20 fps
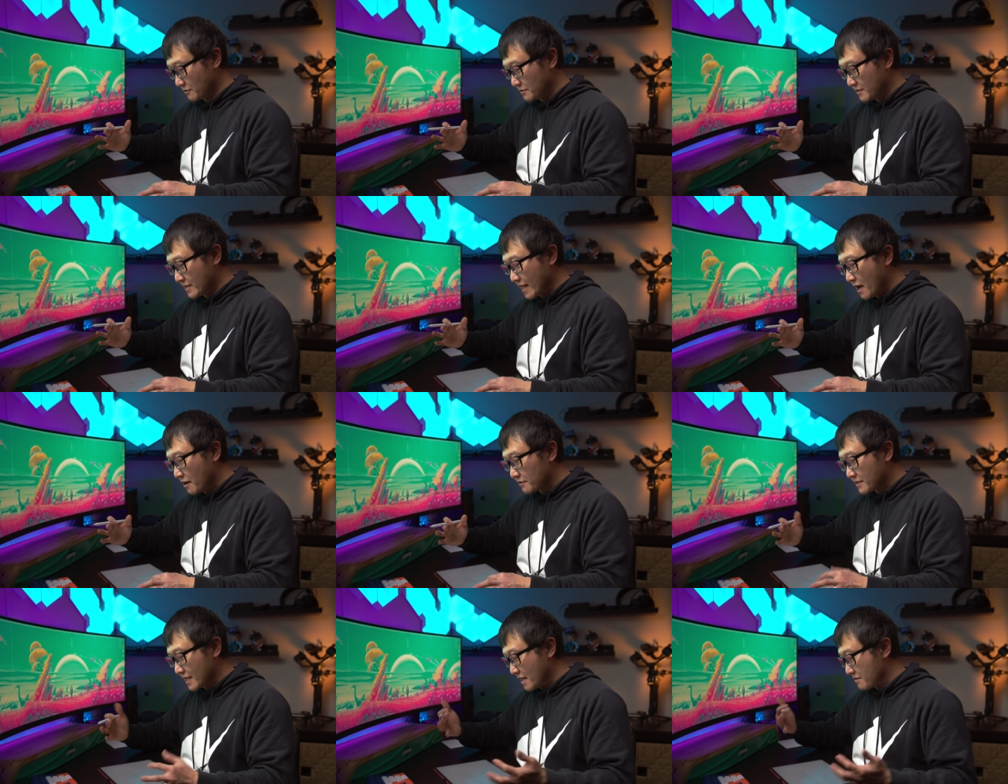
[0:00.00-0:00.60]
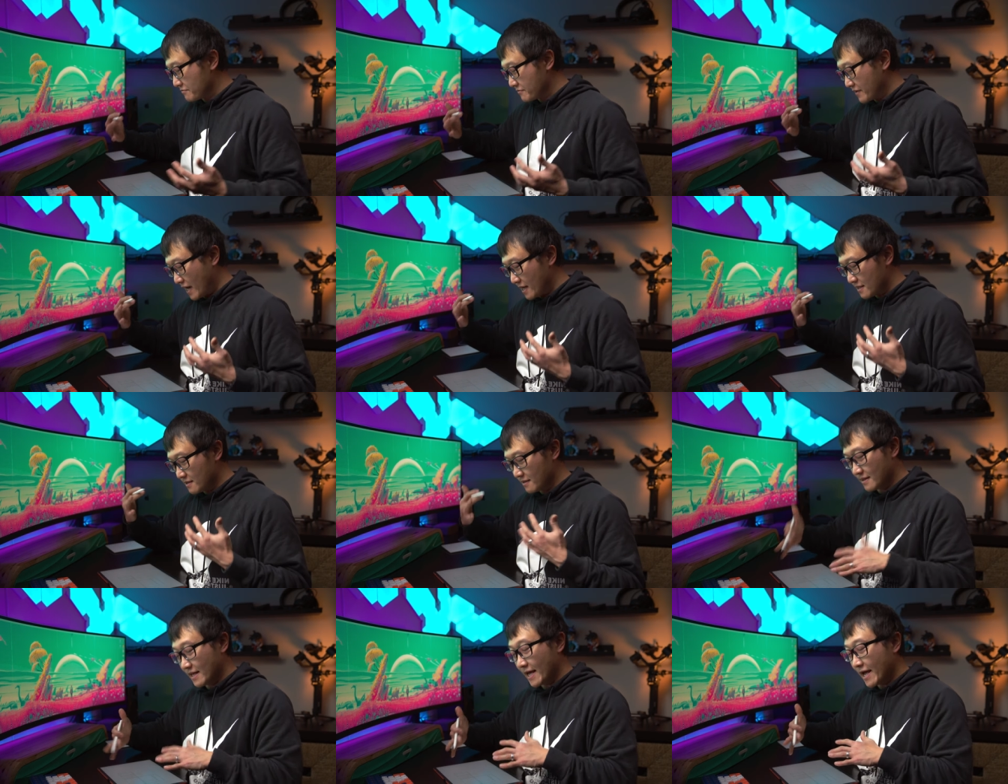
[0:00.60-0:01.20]
Now that I've got a
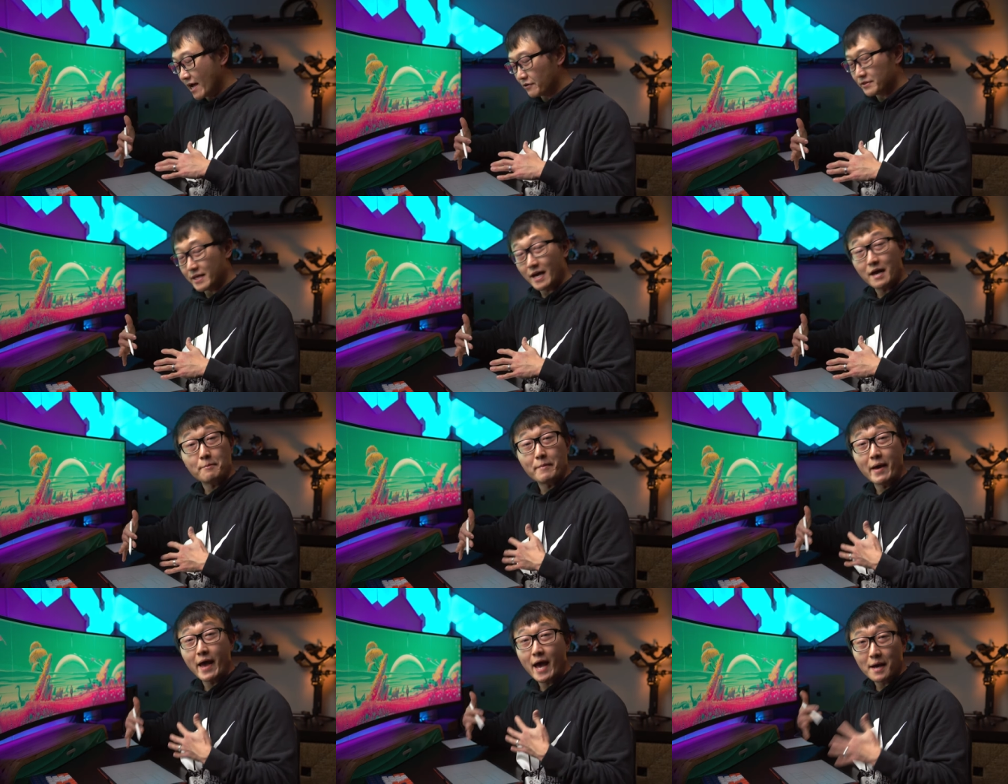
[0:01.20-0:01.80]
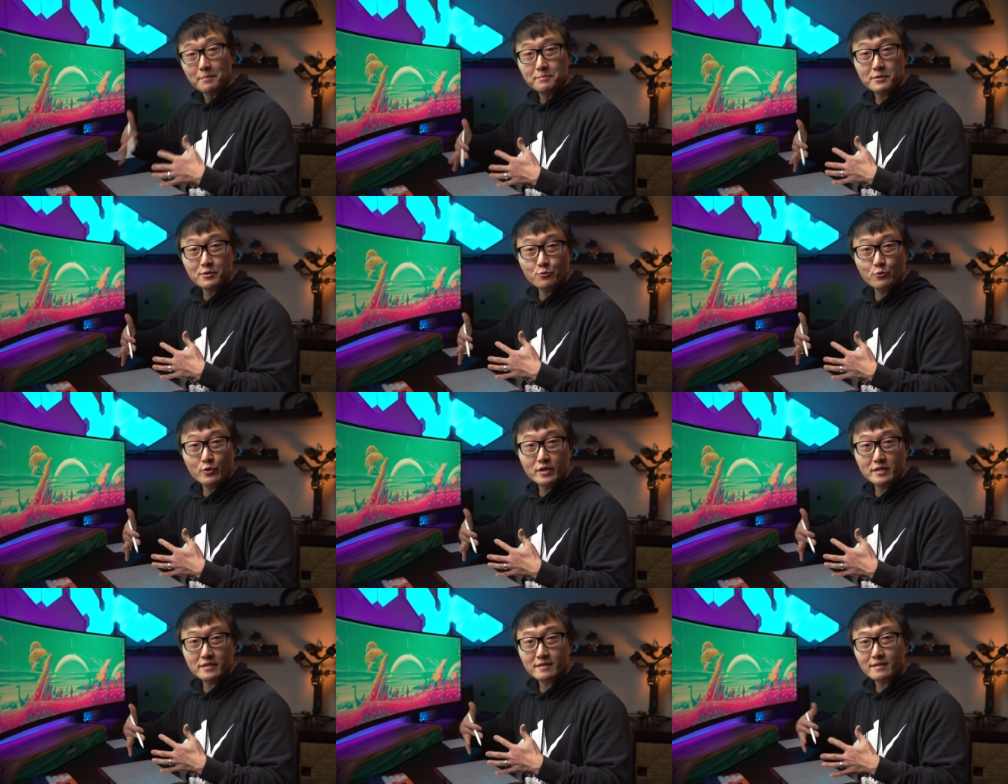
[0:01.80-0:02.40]
layout that I'm happy
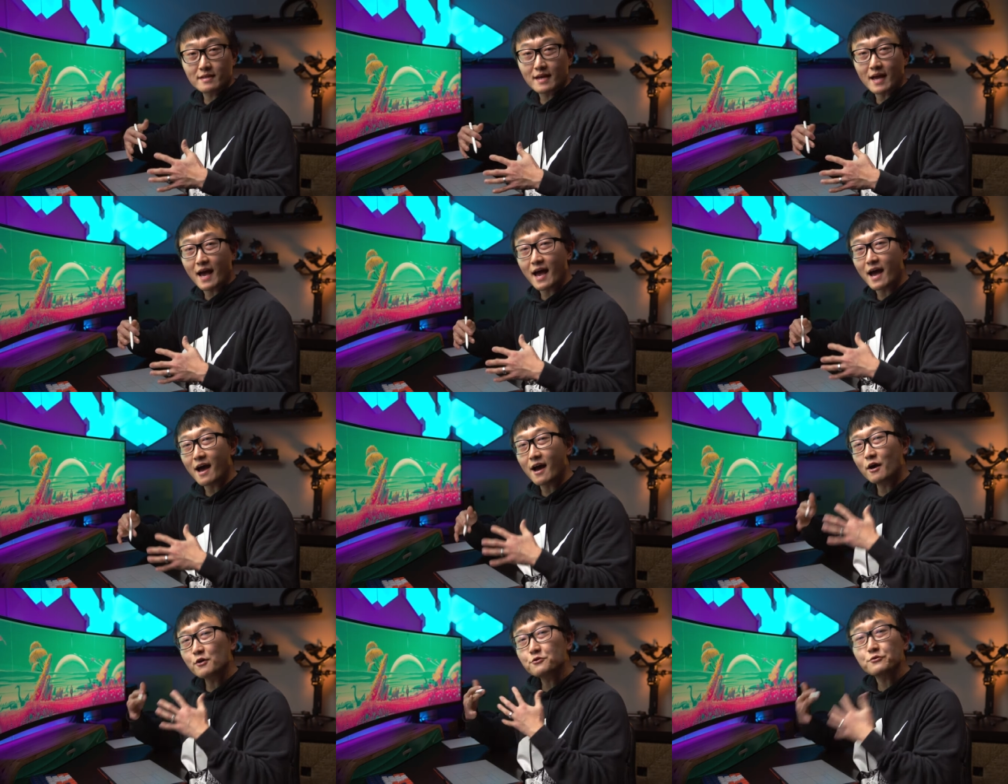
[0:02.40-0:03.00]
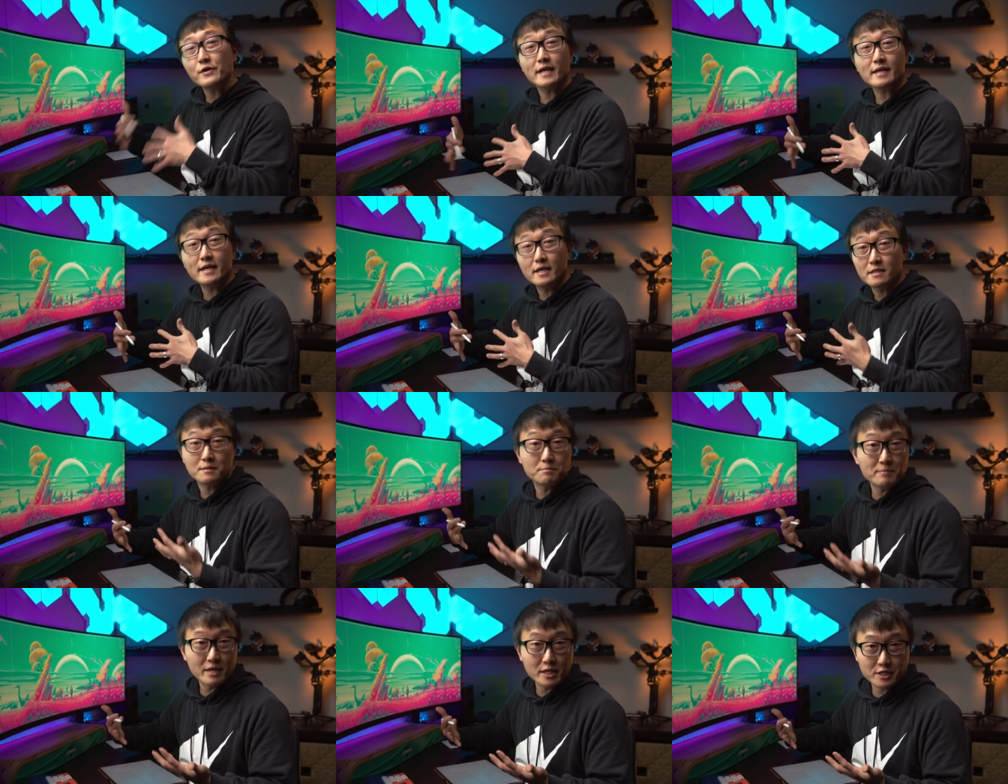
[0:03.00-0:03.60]
with, how do I get the
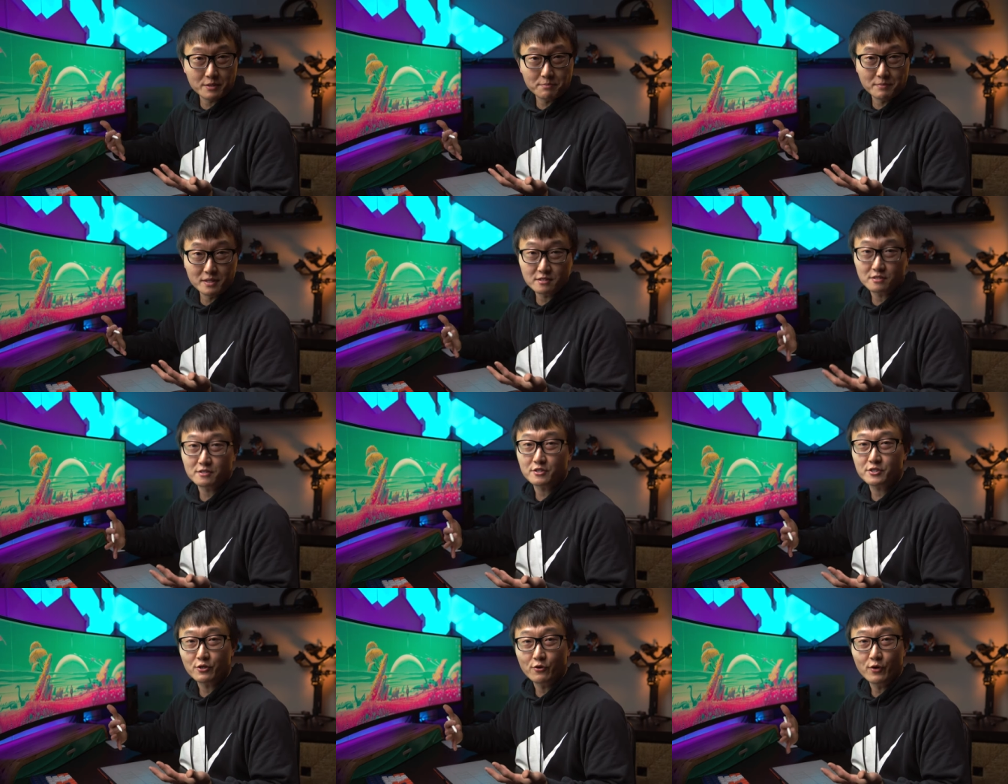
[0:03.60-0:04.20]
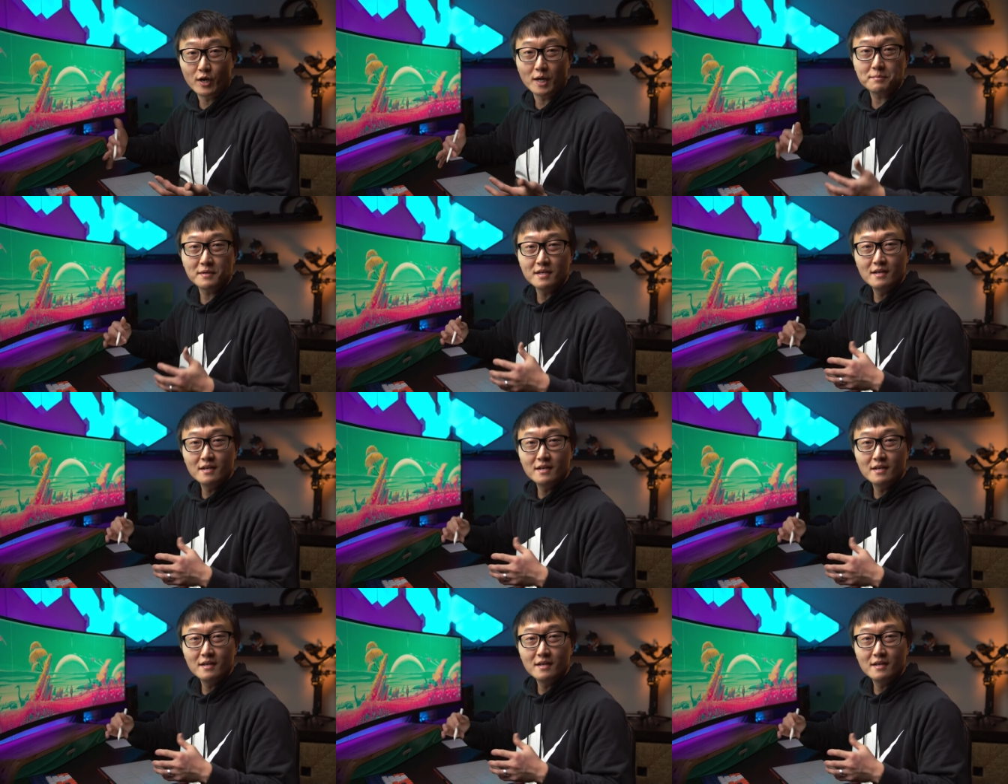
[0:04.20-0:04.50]
measurements to show up?